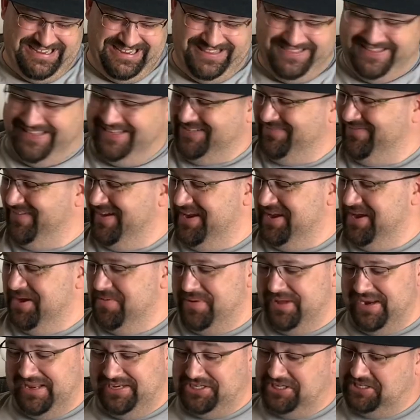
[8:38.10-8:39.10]
in this video?
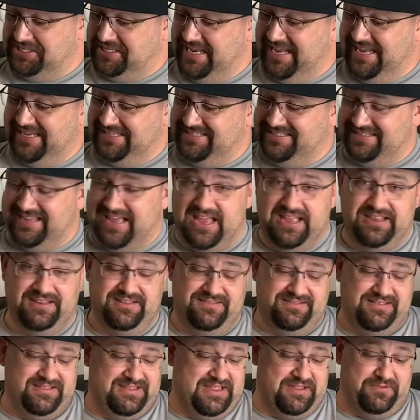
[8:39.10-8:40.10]
But it just is. I,
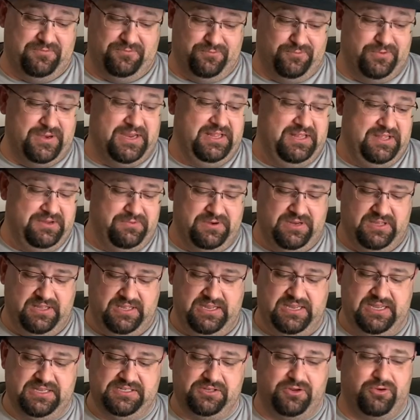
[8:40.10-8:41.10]
it really,
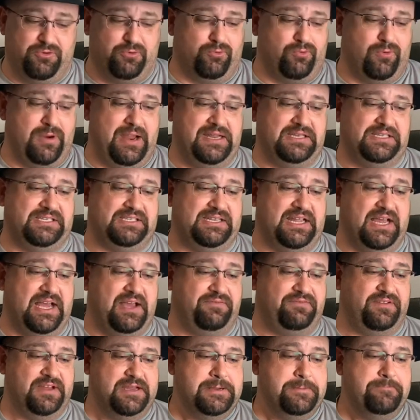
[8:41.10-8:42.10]
really is great
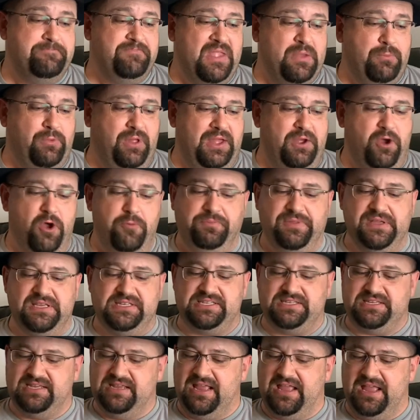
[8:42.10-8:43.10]
stuff. Well, I hope
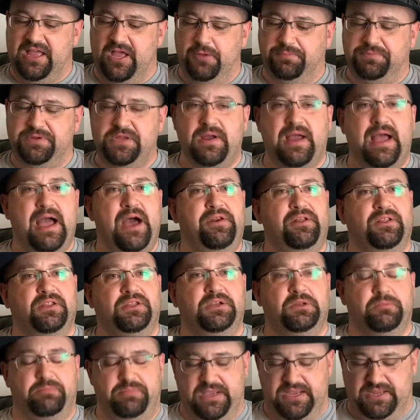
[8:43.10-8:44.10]
this helped you out a
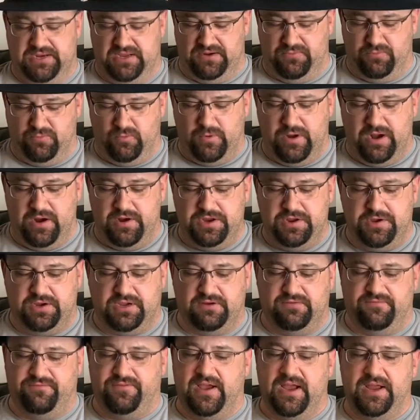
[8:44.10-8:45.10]
little bit on where you
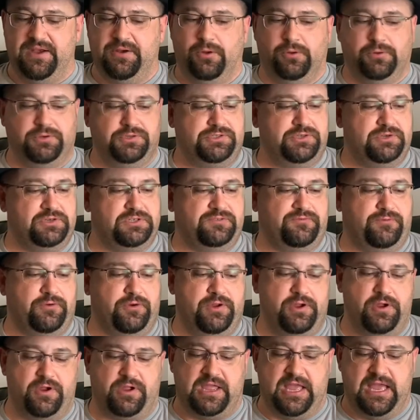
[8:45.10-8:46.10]
can find holsters for
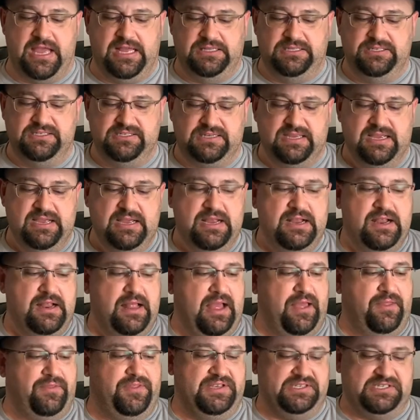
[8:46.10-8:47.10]
your guns.
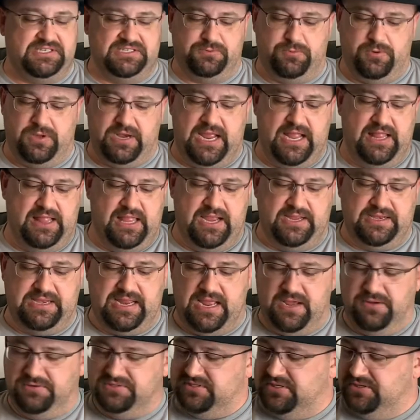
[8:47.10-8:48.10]
Uh, this is what I like
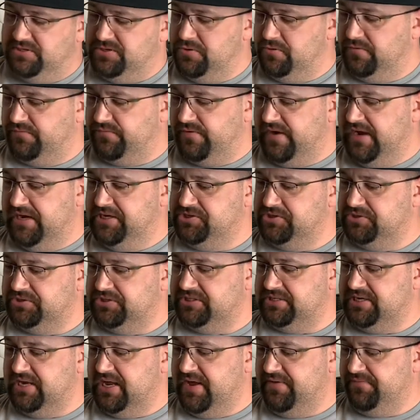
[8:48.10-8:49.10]
now is the Duke Frazier
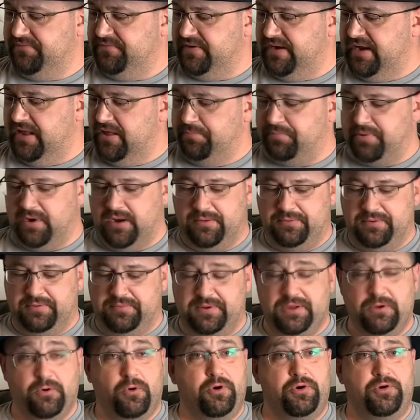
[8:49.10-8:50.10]
stuff, and I'll probably
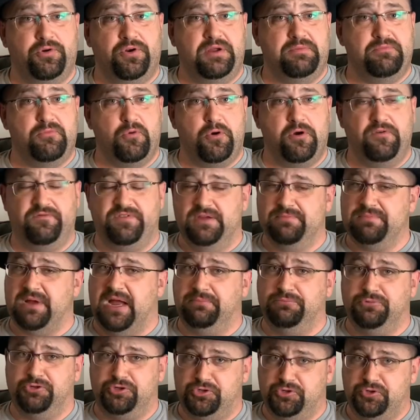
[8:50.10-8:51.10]
be ordering more of them,
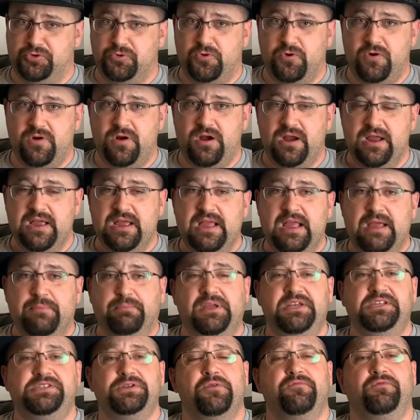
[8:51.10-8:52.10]
I'm sure.
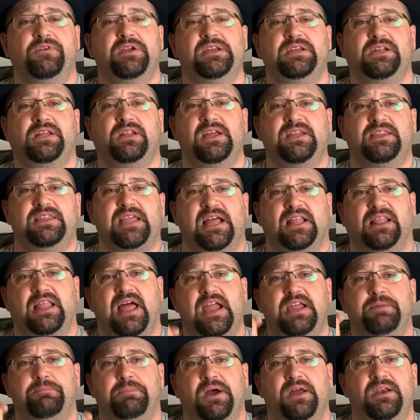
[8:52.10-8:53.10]
Please don't forget to click that
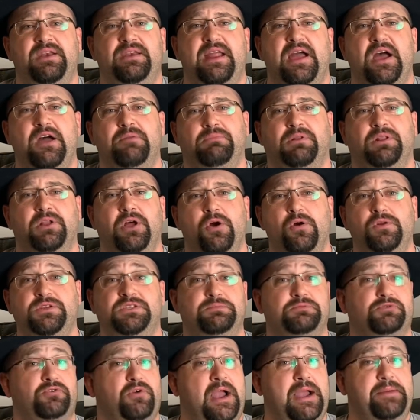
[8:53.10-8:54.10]
like button down below and
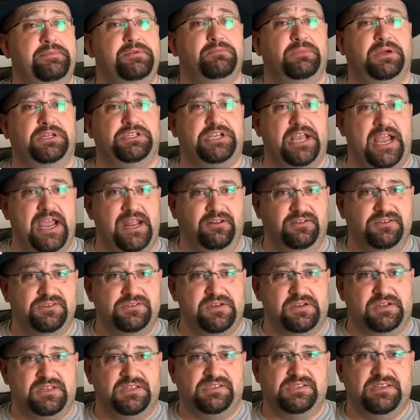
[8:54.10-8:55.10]
subscribe to my channel
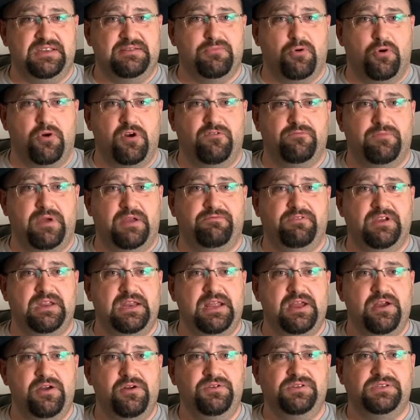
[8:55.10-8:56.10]
so you can see more of my
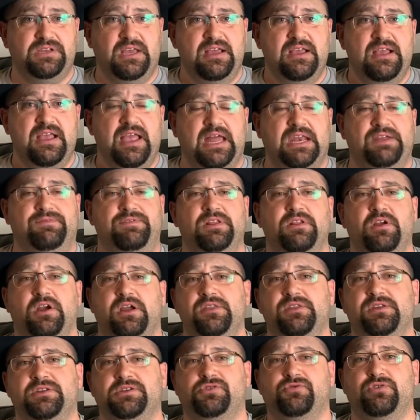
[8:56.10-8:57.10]
videos. And if you look
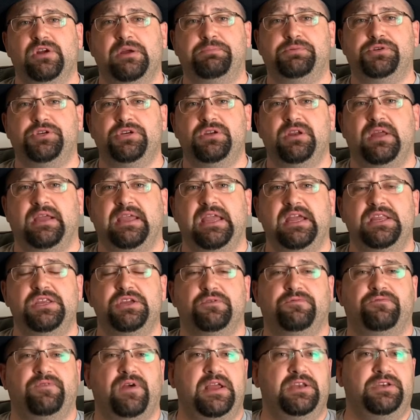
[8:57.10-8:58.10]
in the description, again,
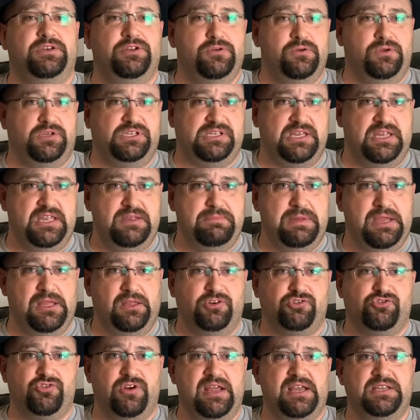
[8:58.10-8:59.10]
you'll find Duke's email
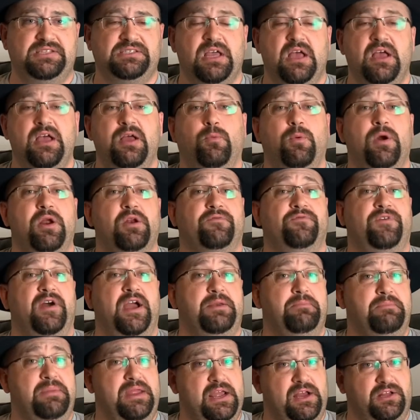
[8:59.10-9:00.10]
address, where to
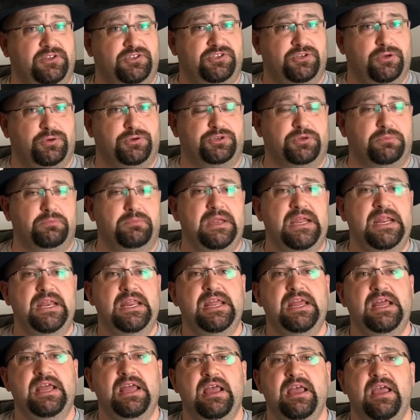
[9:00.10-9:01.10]
find me on social
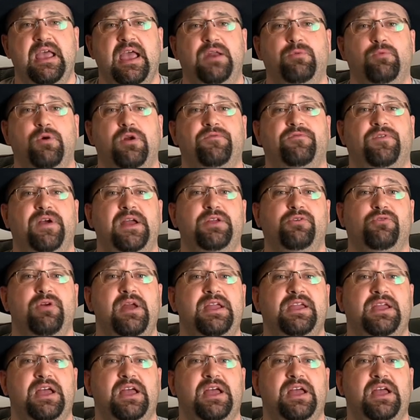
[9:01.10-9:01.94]
media, and where to find great